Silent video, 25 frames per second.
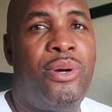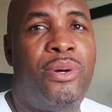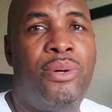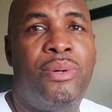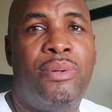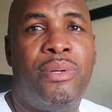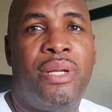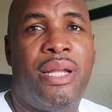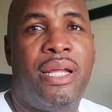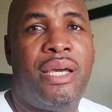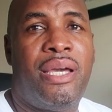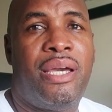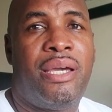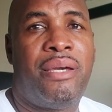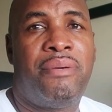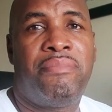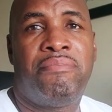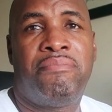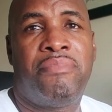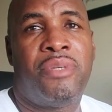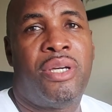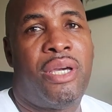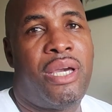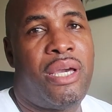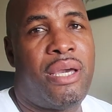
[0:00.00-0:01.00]

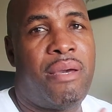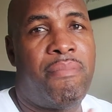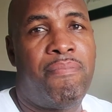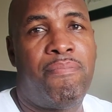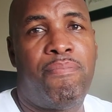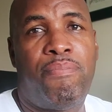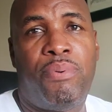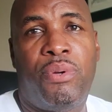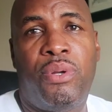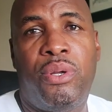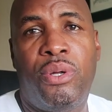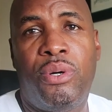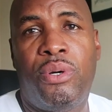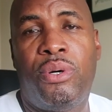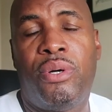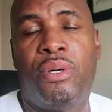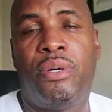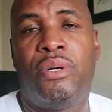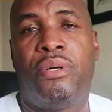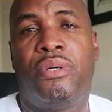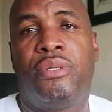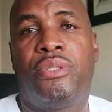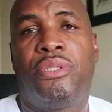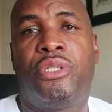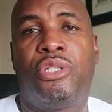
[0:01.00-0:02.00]
only
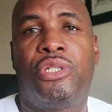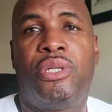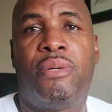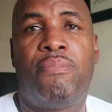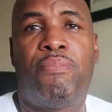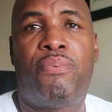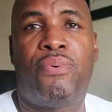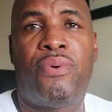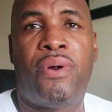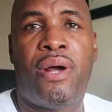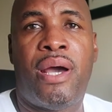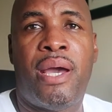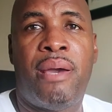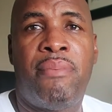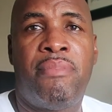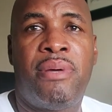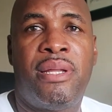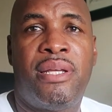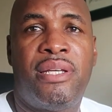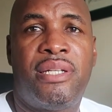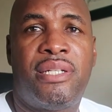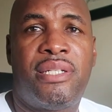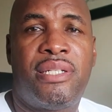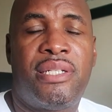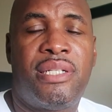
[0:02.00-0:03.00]
implore to the Prime
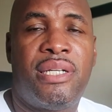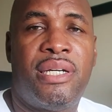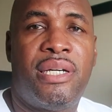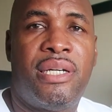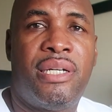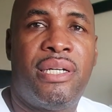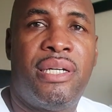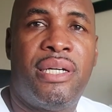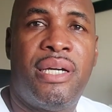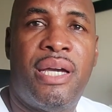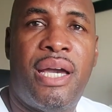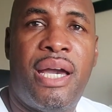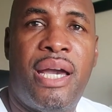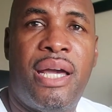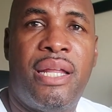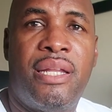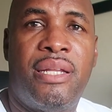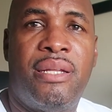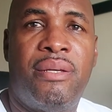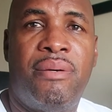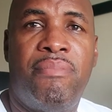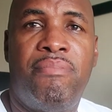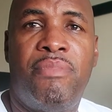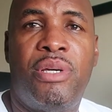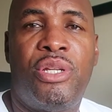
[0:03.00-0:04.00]
Minister
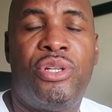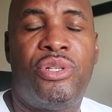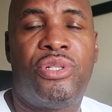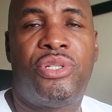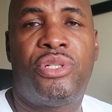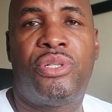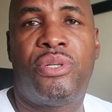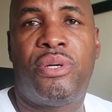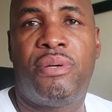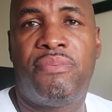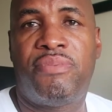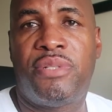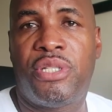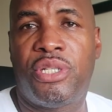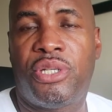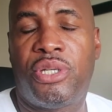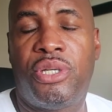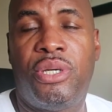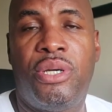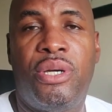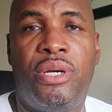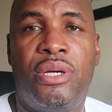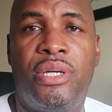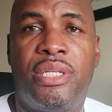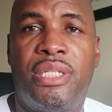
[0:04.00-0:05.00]
and the Minister of
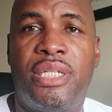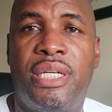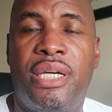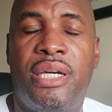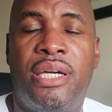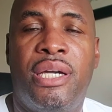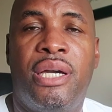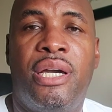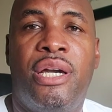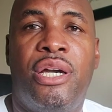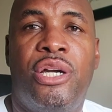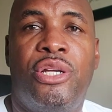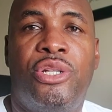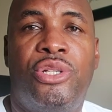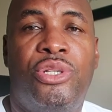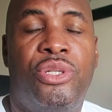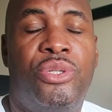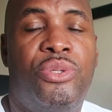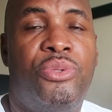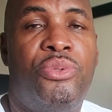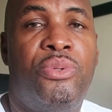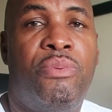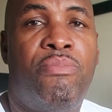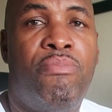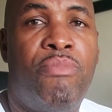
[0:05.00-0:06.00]
Security
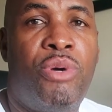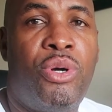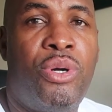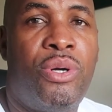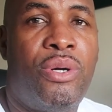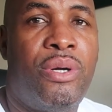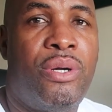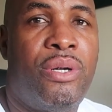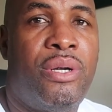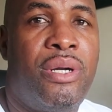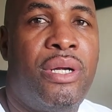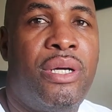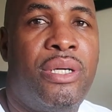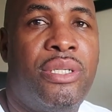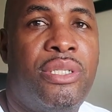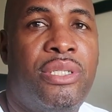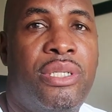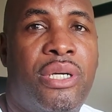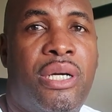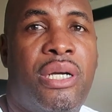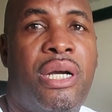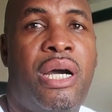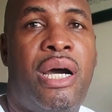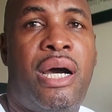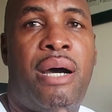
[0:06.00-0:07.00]
to do more
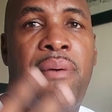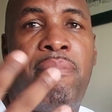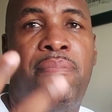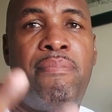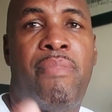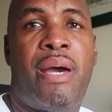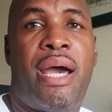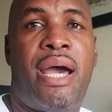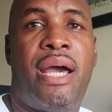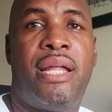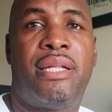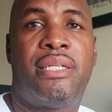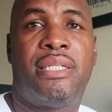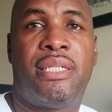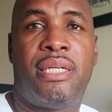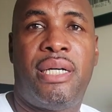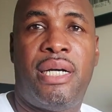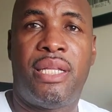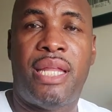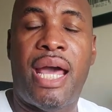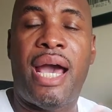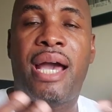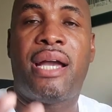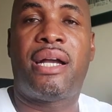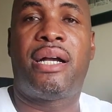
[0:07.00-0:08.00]
to combat
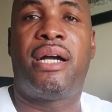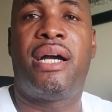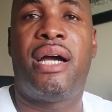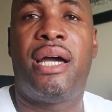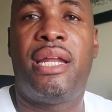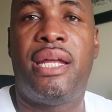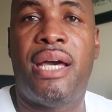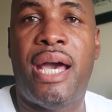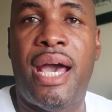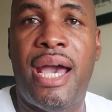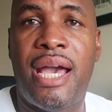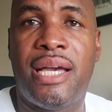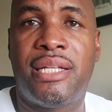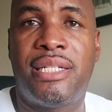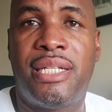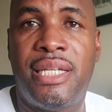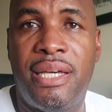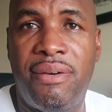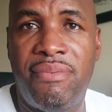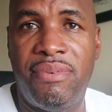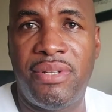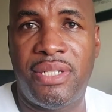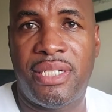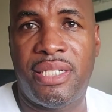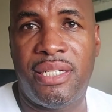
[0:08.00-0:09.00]
that kind of
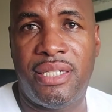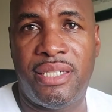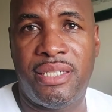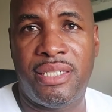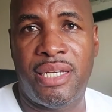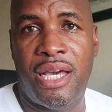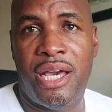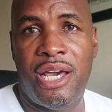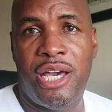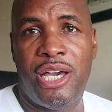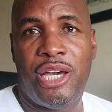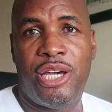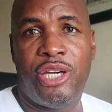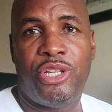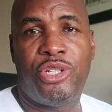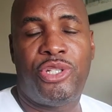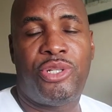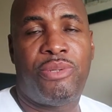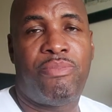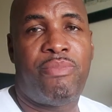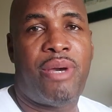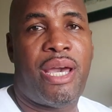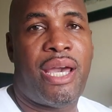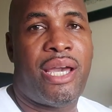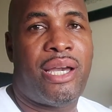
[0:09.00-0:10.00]
activity in
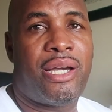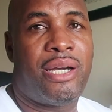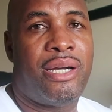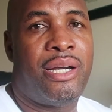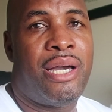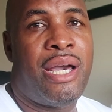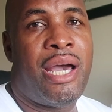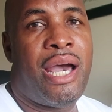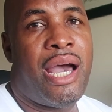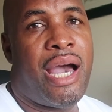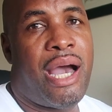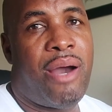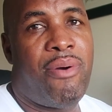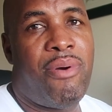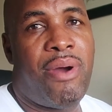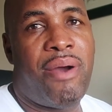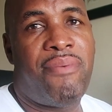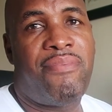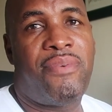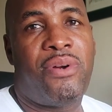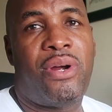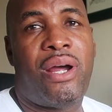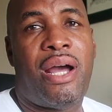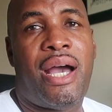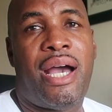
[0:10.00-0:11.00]
Jamaica.
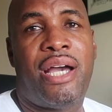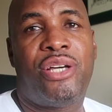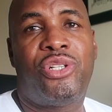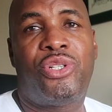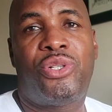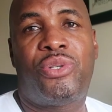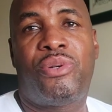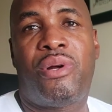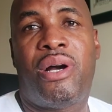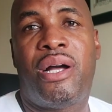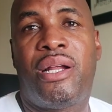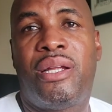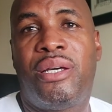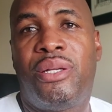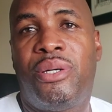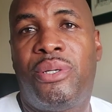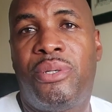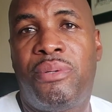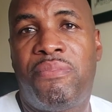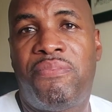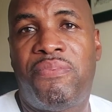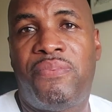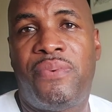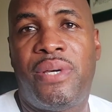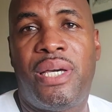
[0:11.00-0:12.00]
However, I strongly
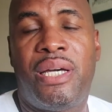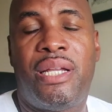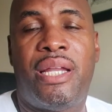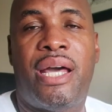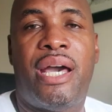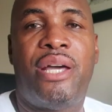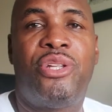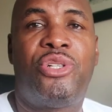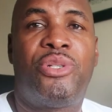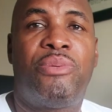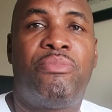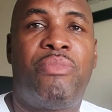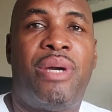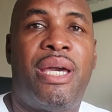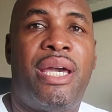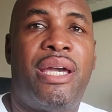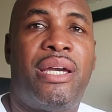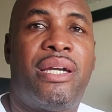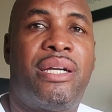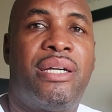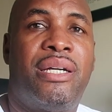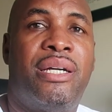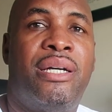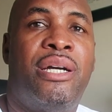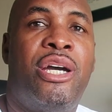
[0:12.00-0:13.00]
don't feel like
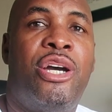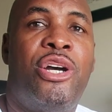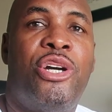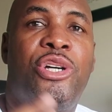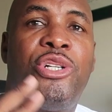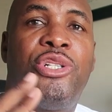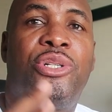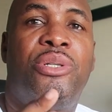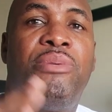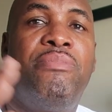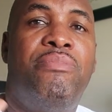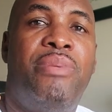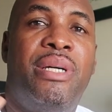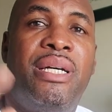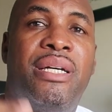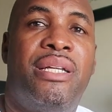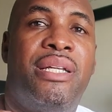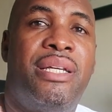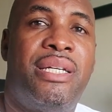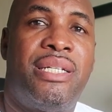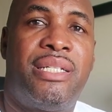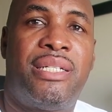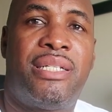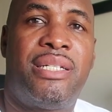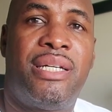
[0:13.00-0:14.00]
Jamaica should be
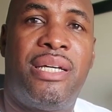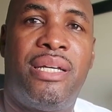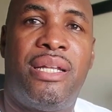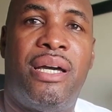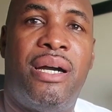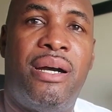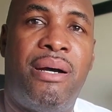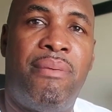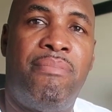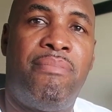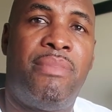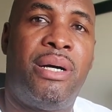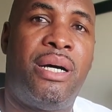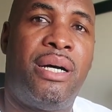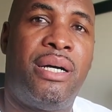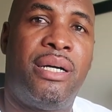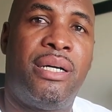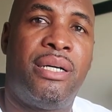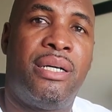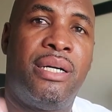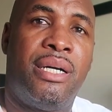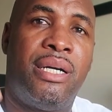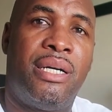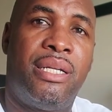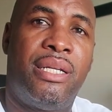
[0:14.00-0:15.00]
listed
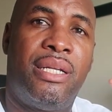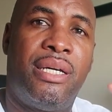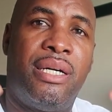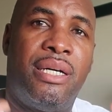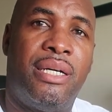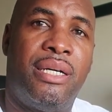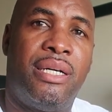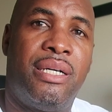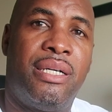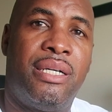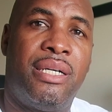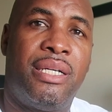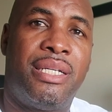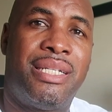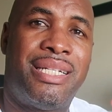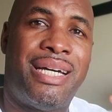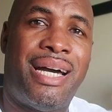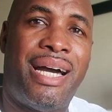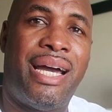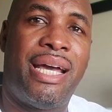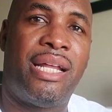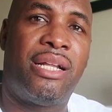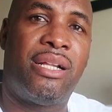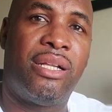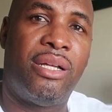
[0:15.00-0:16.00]
among the
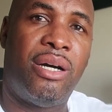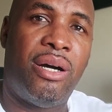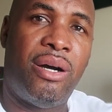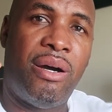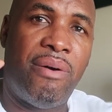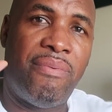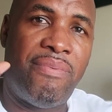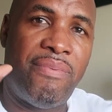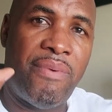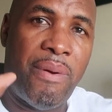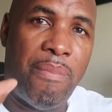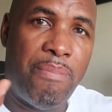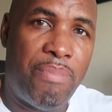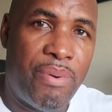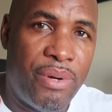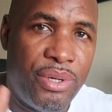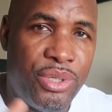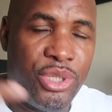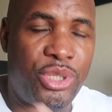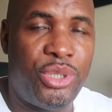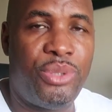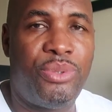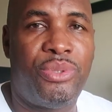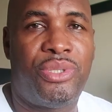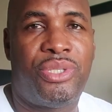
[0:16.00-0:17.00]
title of
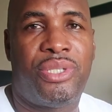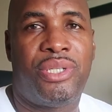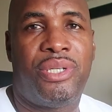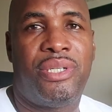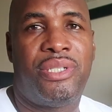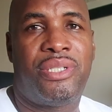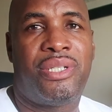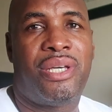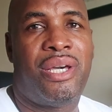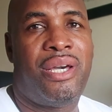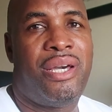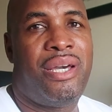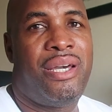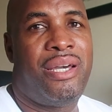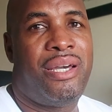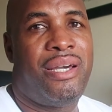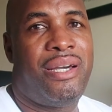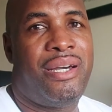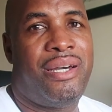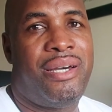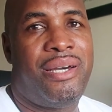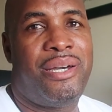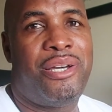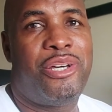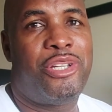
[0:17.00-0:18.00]
producers.
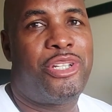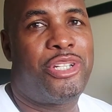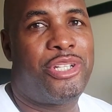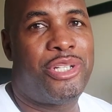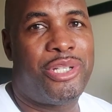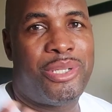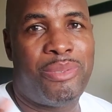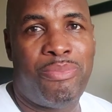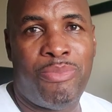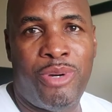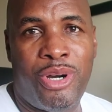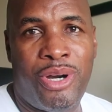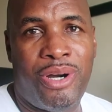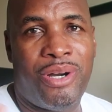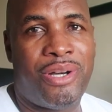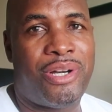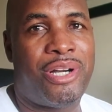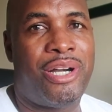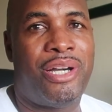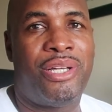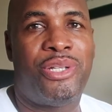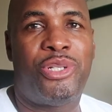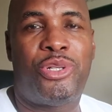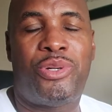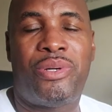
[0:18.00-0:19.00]
It's a small
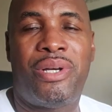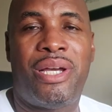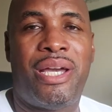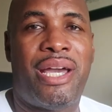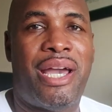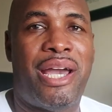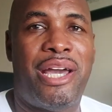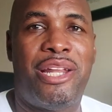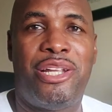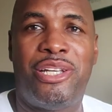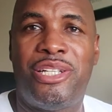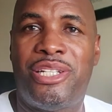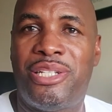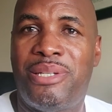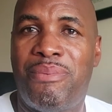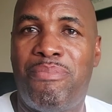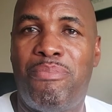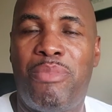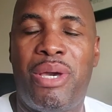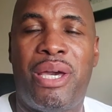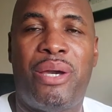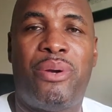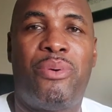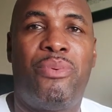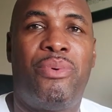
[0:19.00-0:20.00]
country and it's a
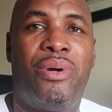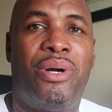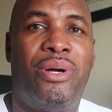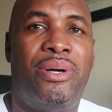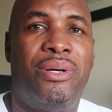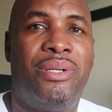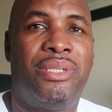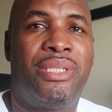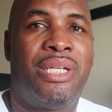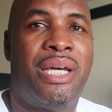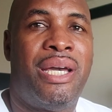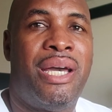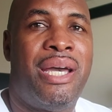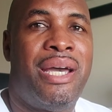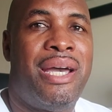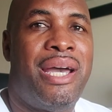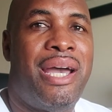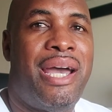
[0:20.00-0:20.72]
big world.